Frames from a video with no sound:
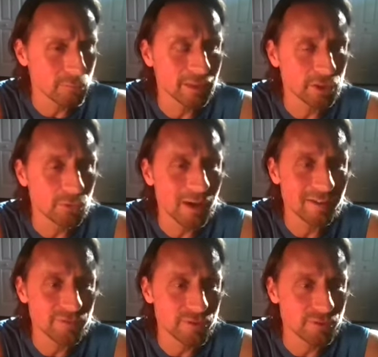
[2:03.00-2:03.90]
like you
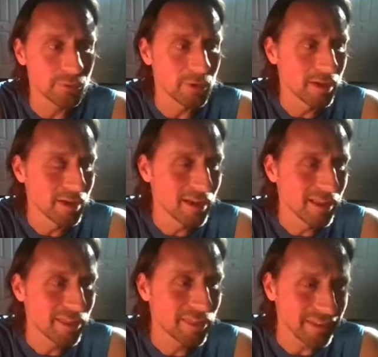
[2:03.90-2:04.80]
have to
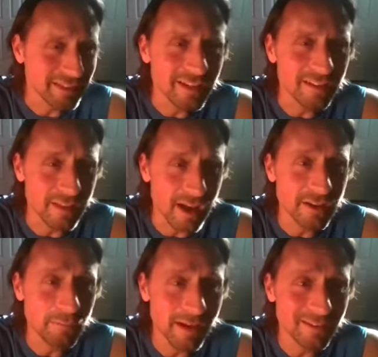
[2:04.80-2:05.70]
think a lot
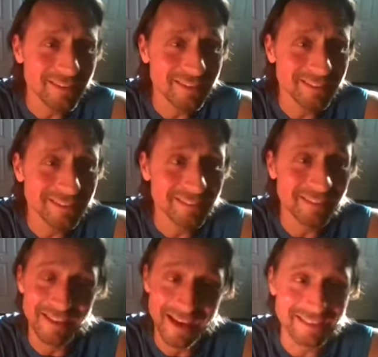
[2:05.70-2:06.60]
about this.
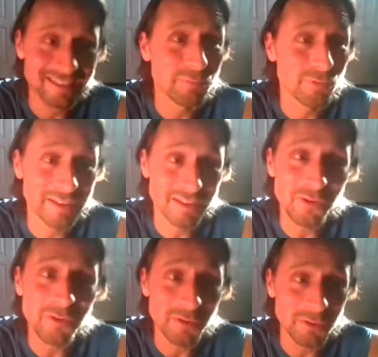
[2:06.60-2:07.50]
That's pretty
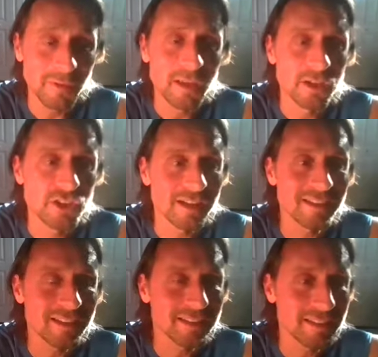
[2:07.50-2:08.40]
normal. Jen
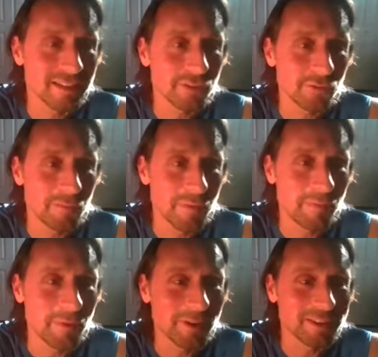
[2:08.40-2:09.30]
is a singer,
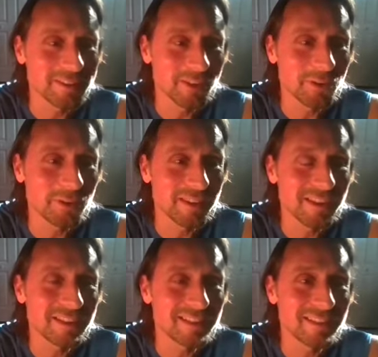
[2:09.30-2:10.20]
remember, and so
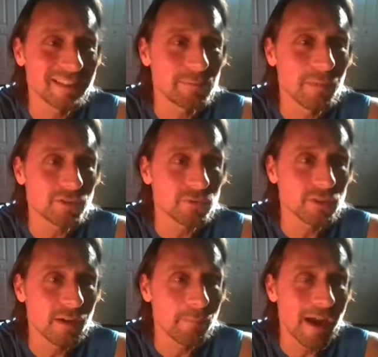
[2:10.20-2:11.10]
these muscles
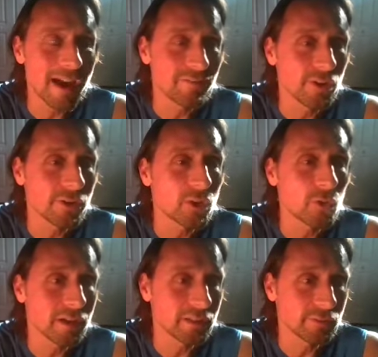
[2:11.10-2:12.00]
come back very
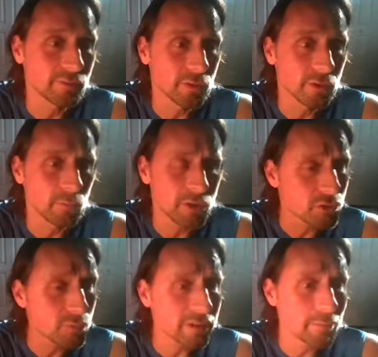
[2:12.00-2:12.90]
quickly for her, which
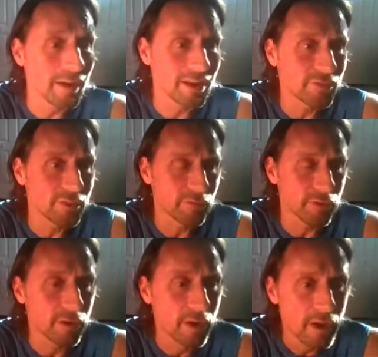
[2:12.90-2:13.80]
is really a benefit
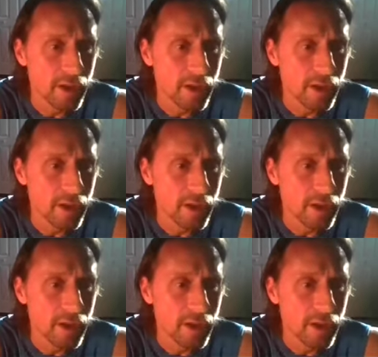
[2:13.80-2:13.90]
for